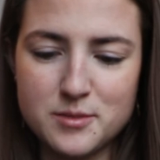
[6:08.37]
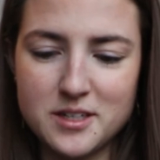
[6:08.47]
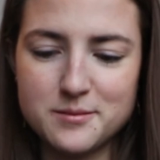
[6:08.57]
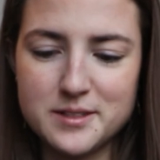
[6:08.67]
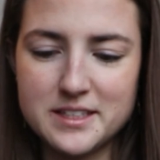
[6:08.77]

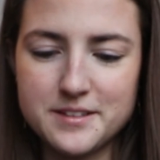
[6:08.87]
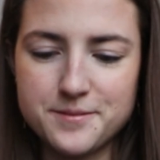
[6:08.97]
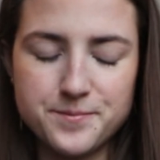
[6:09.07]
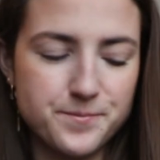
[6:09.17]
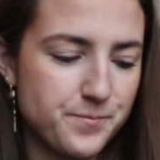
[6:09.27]
Probably.
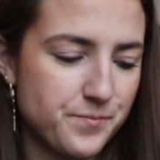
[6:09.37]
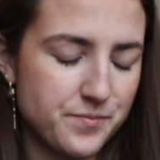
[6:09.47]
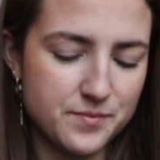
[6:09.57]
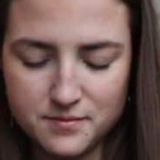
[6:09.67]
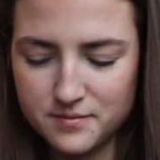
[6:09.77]

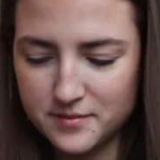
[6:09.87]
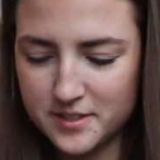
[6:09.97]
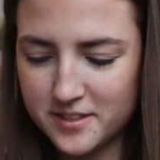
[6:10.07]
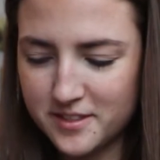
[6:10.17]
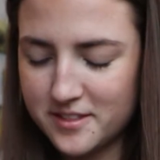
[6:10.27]

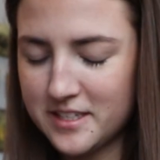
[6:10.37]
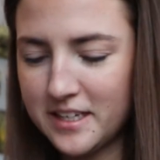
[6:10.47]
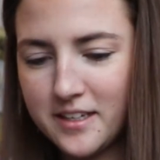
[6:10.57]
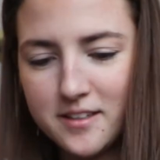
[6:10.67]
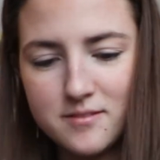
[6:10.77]
Does it
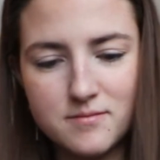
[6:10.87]
say?